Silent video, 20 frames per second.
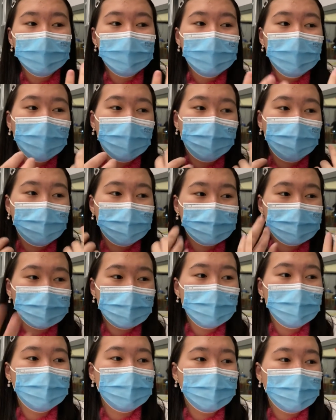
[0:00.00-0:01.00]
If you
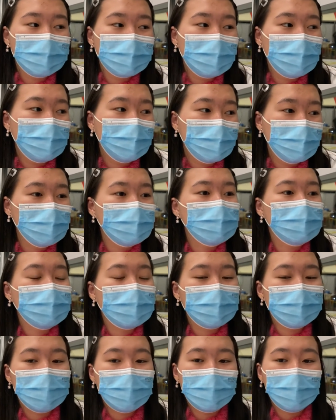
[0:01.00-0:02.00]
recycle, many places they
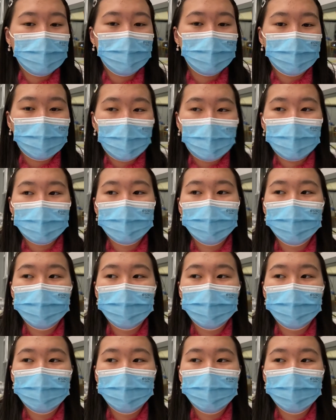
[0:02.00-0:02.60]
pay you back